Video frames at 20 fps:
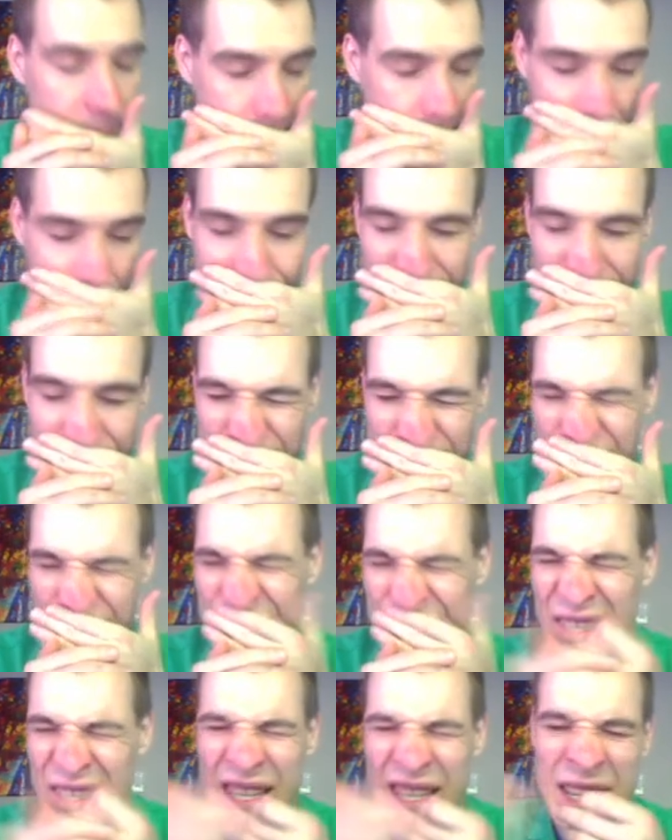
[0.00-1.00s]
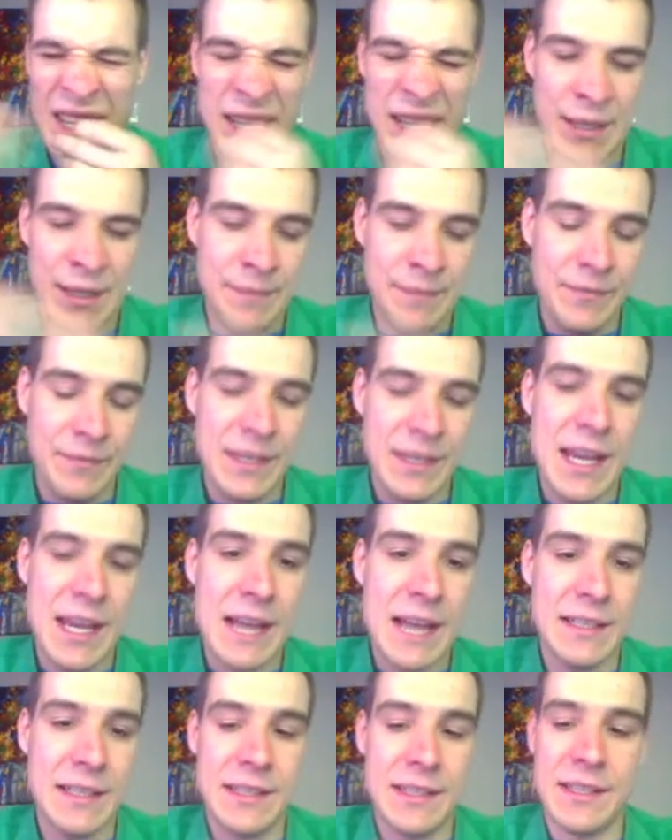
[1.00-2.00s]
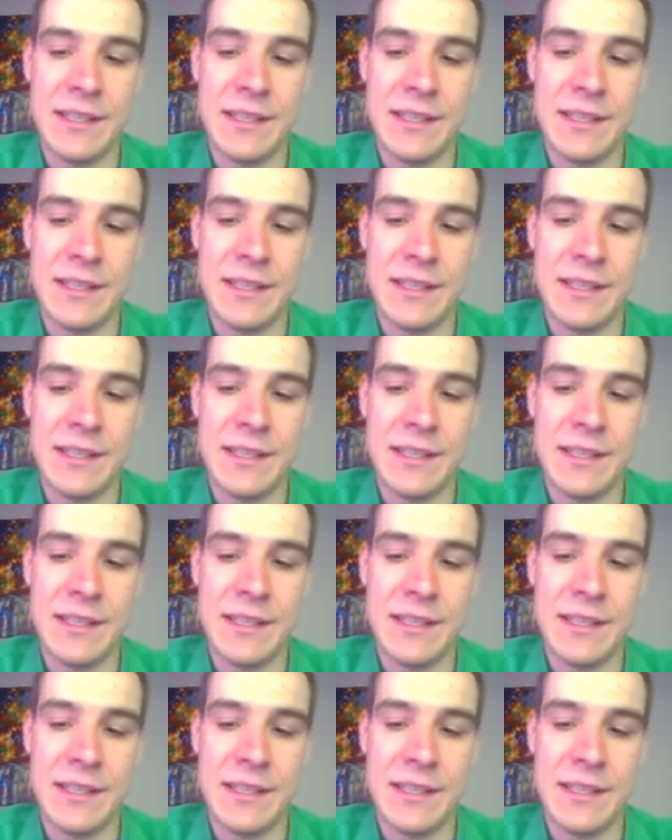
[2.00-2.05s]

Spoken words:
if it's gases and